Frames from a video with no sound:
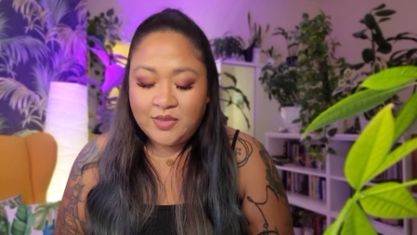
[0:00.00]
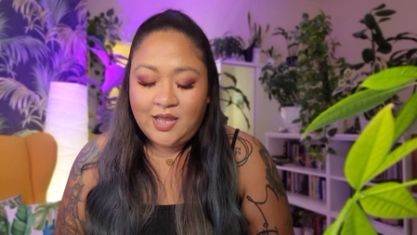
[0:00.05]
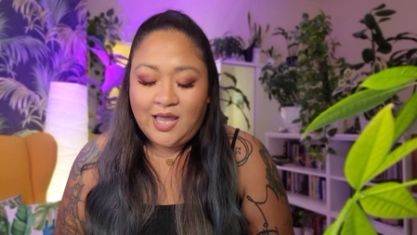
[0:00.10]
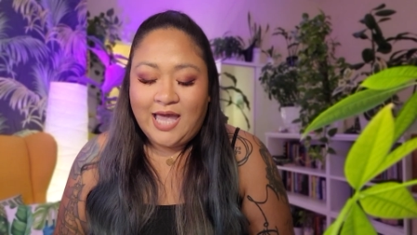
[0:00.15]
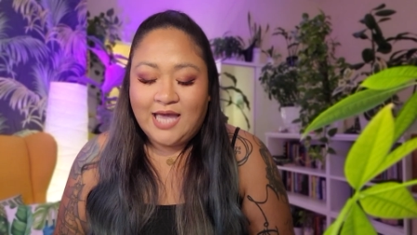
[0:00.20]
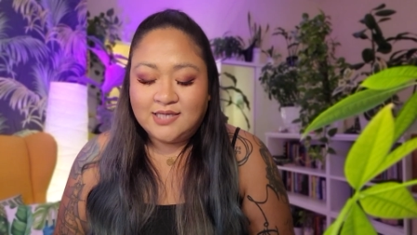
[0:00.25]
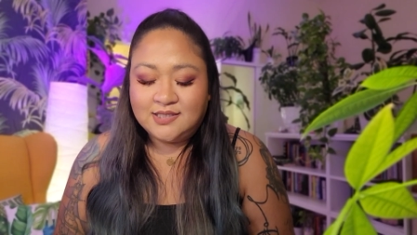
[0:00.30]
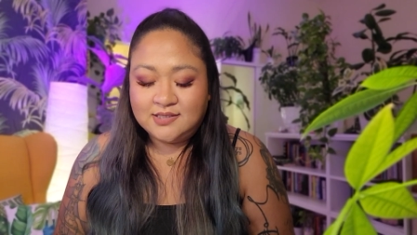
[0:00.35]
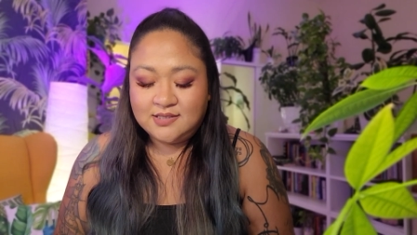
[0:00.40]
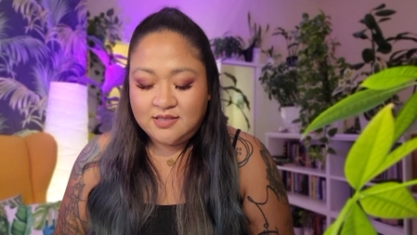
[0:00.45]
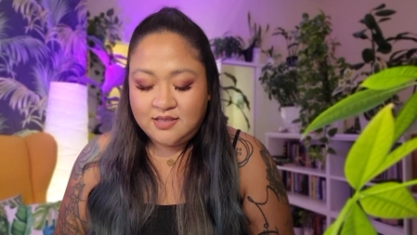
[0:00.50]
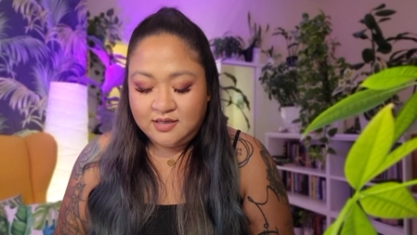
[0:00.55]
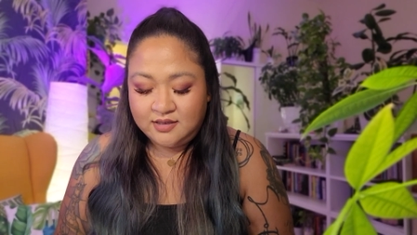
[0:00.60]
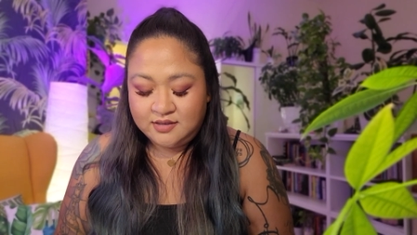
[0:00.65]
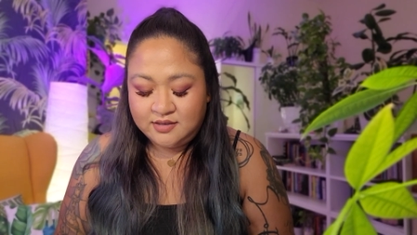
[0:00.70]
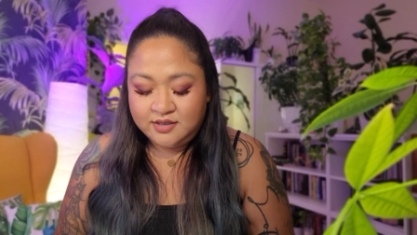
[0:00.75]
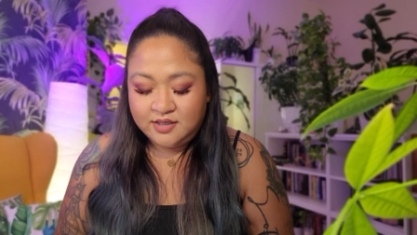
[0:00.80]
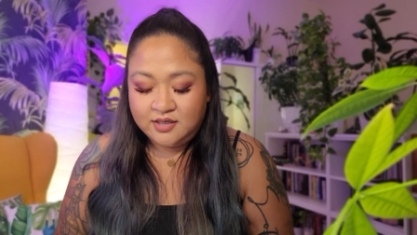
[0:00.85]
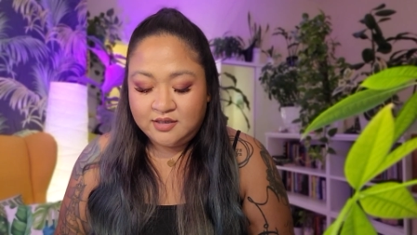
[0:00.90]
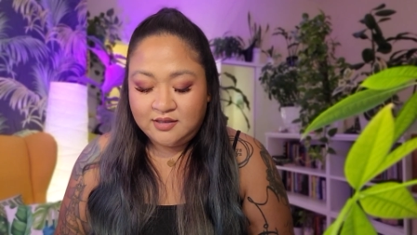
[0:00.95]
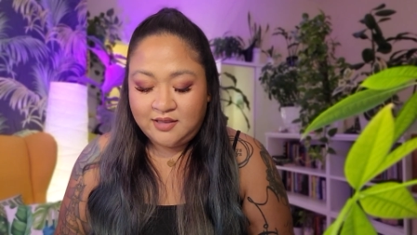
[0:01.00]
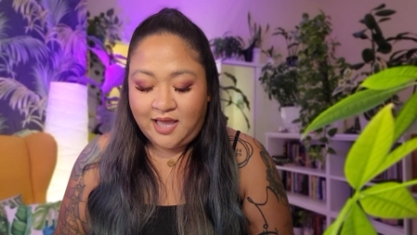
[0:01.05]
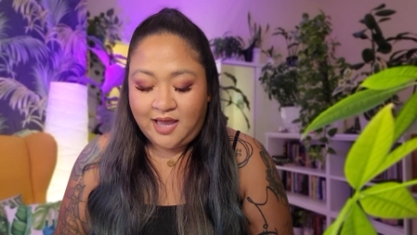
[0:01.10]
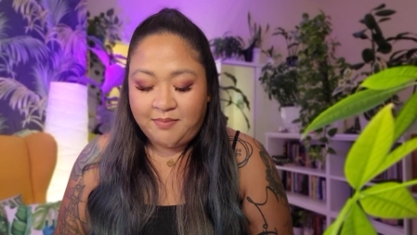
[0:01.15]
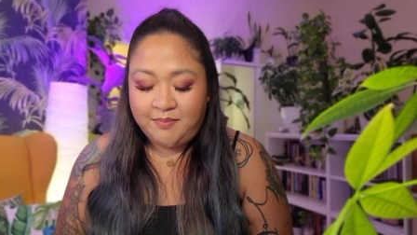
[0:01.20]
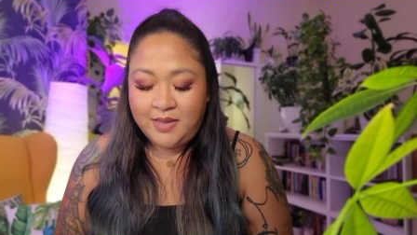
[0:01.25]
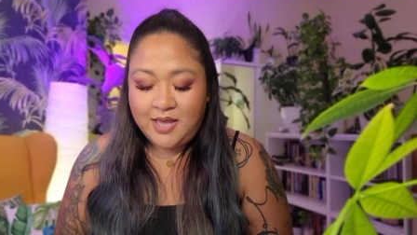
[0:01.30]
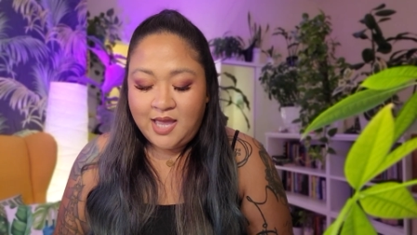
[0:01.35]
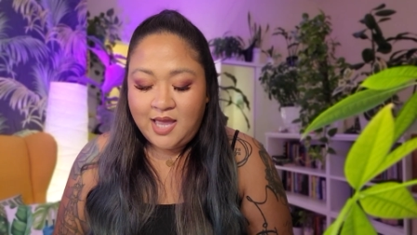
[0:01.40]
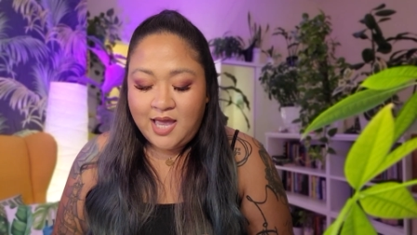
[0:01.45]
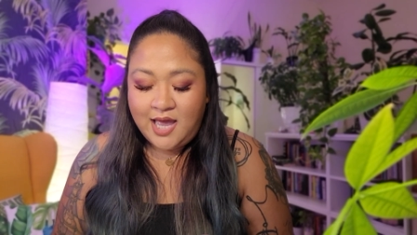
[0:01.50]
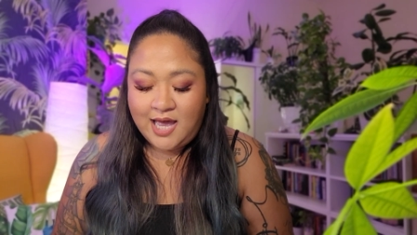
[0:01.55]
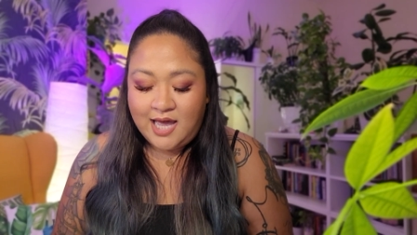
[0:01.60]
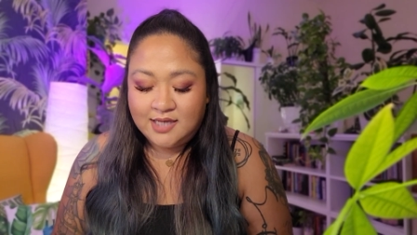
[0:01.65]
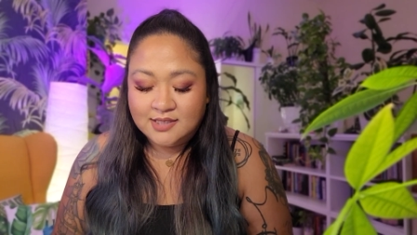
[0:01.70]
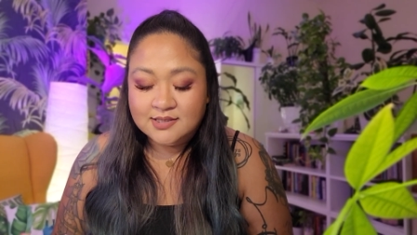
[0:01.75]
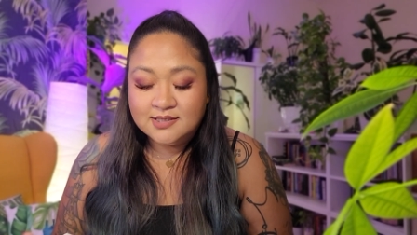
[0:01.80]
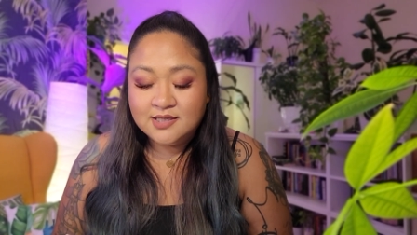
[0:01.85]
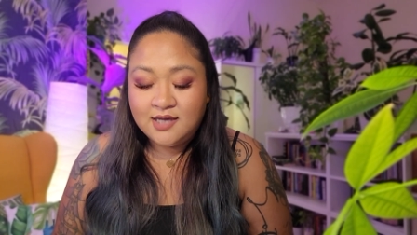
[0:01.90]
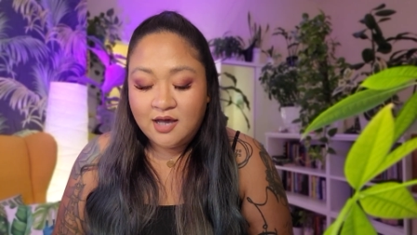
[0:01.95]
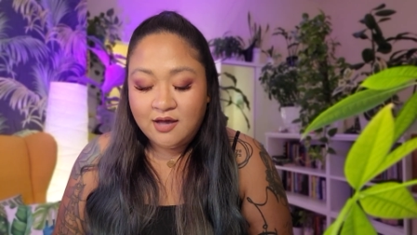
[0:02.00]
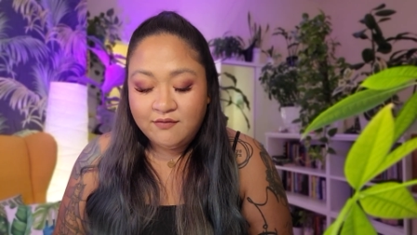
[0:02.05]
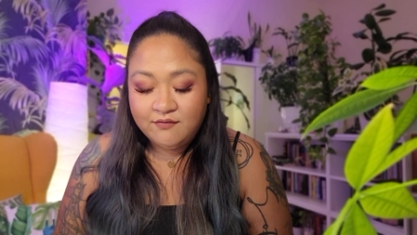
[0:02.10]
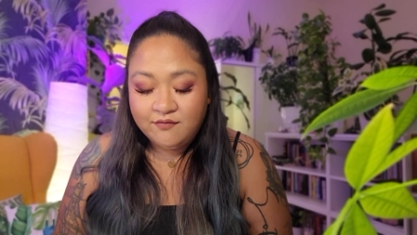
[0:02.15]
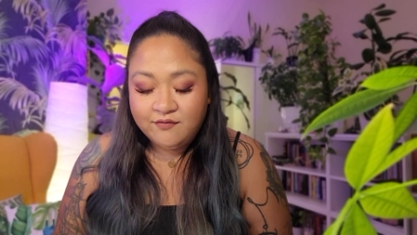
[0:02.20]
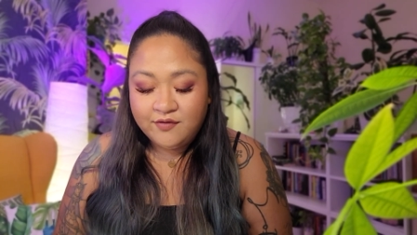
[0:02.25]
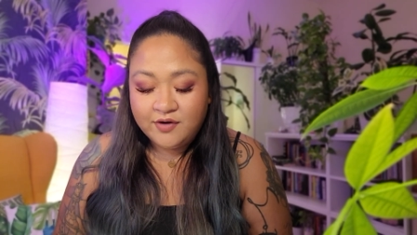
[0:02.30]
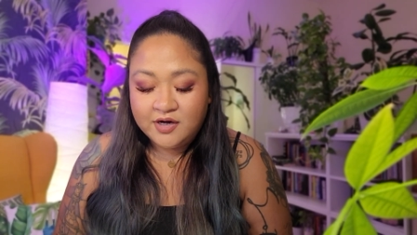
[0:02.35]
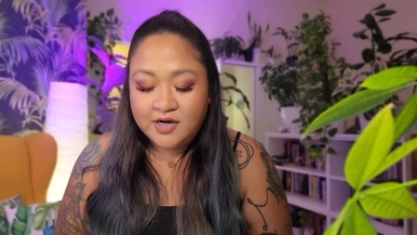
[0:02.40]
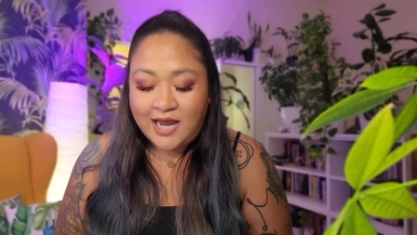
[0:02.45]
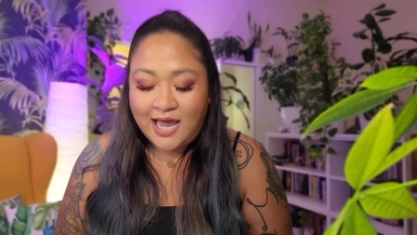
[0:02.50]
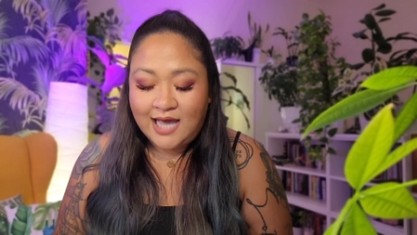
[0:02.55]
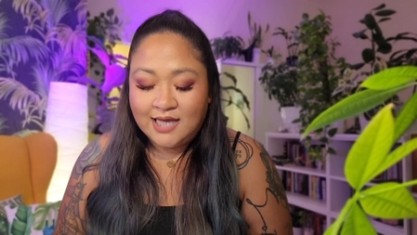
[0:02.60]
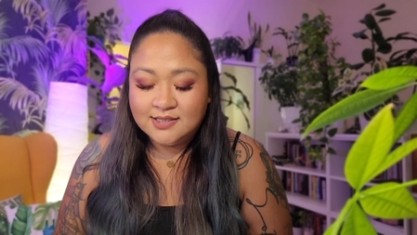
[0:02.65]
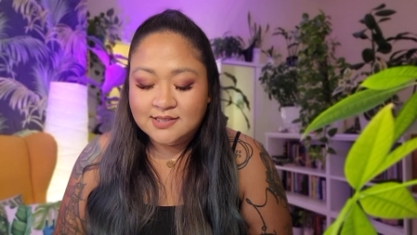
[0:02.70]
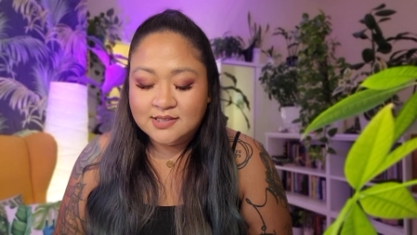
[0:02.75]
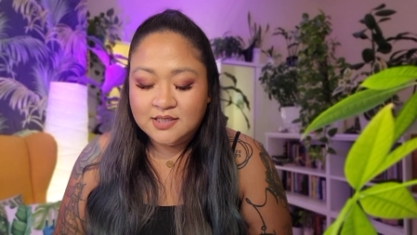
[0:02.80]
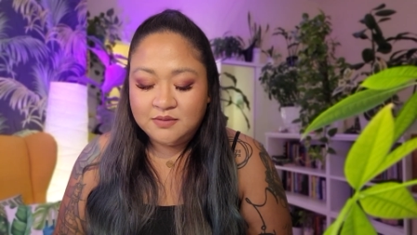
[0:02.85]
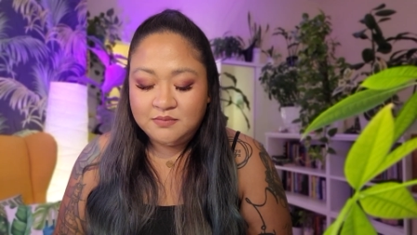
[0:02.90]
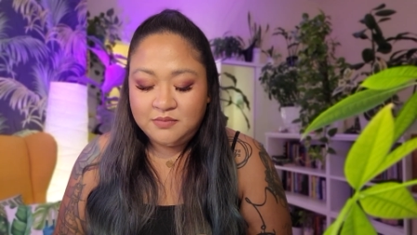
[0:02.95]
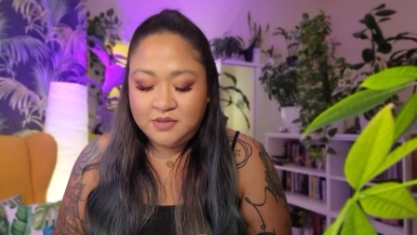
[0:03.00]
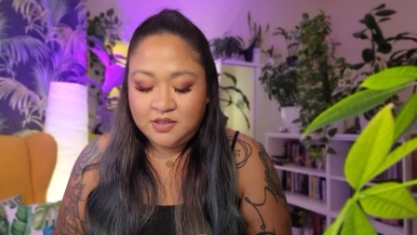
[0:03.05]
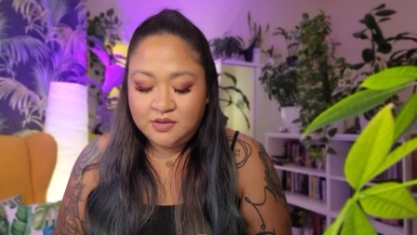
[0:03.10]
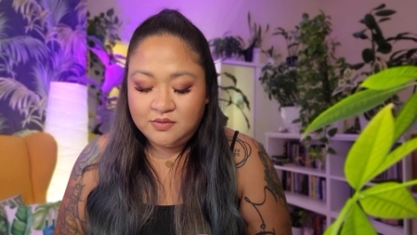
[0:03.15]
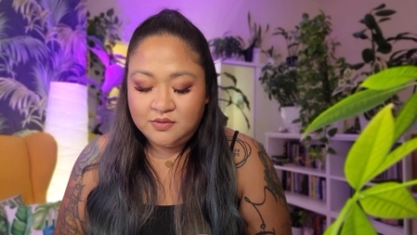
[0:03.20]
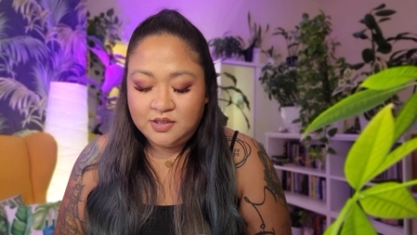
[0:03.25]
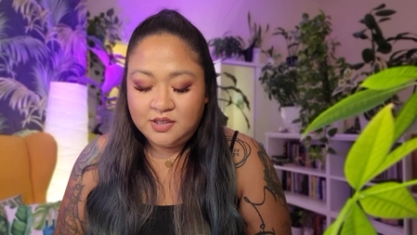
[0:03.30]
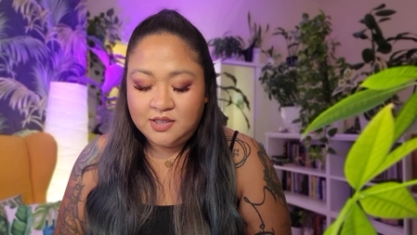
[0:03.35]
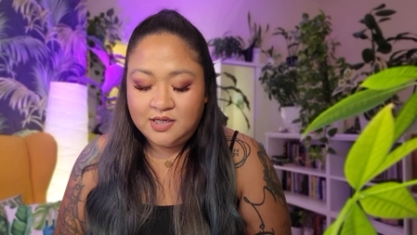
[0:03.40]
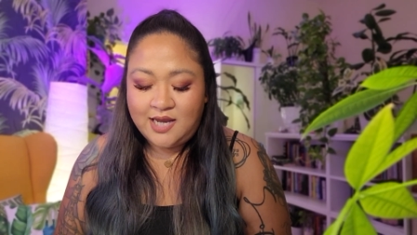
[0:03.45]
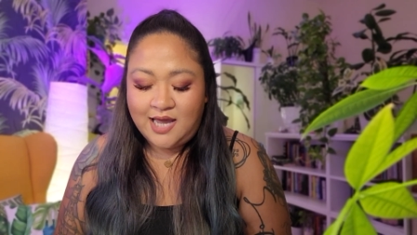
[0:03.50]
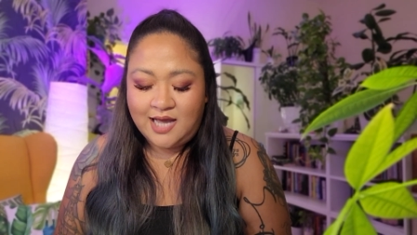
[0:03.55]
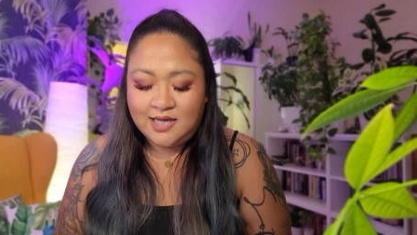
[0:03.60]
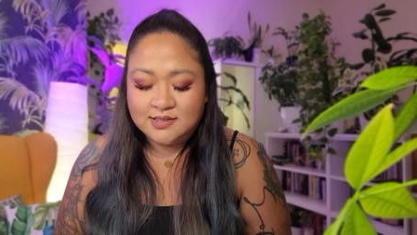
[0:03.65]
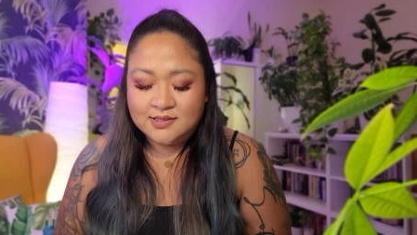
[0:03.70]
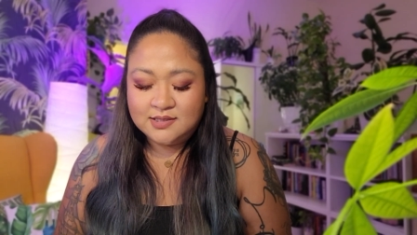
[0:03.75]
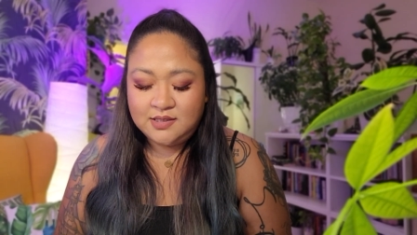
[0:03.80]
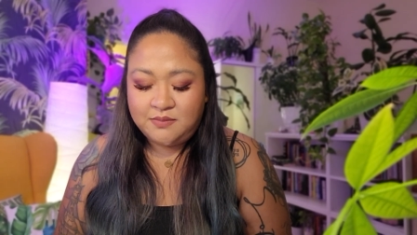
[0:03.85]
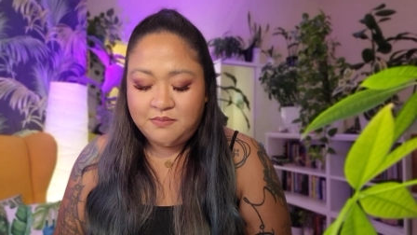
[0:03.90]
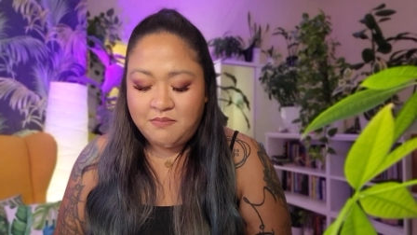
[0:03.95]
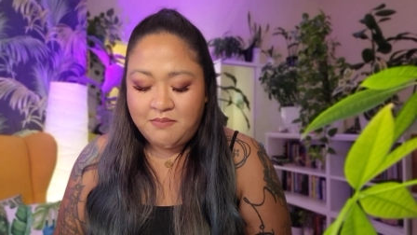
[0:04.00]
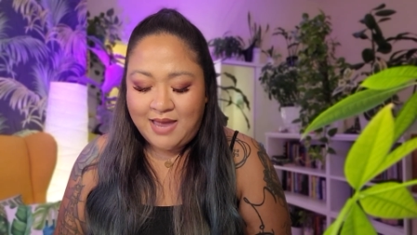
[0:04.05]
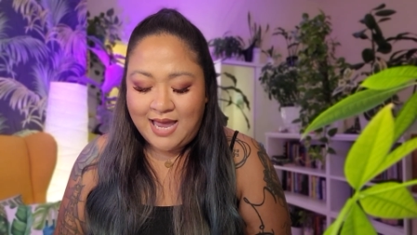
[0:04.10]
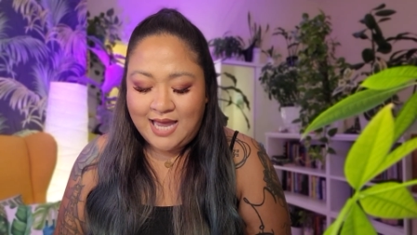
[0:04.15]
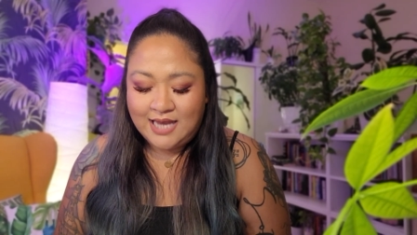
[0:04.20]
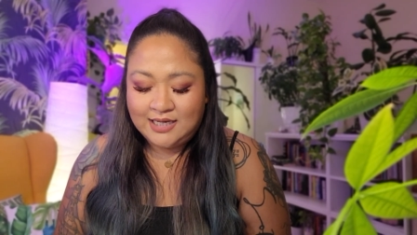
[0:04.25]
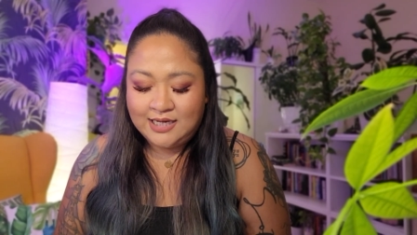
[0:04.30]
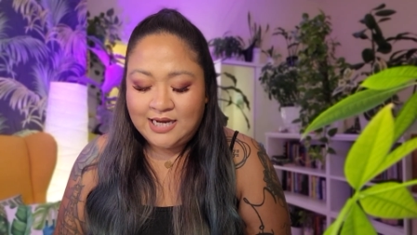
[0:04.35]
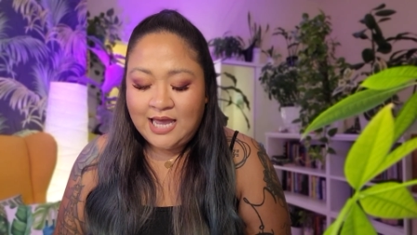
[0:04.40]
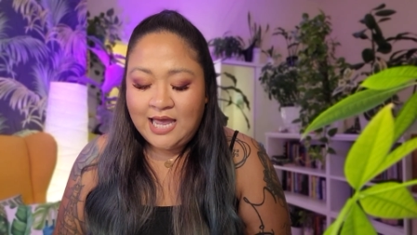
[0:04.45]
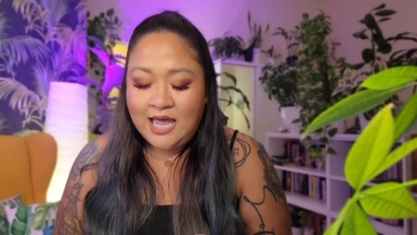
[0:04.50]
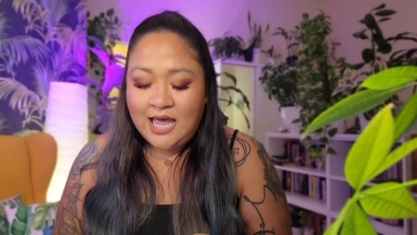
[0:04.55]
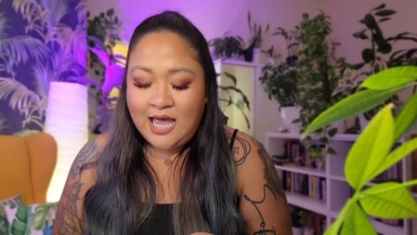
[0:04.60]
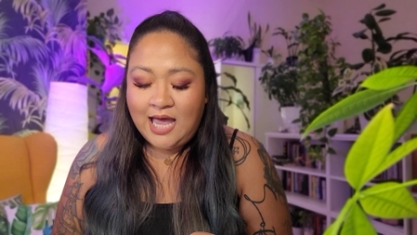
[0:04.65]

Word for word: as thunderclap, as comfort, as communion, as command,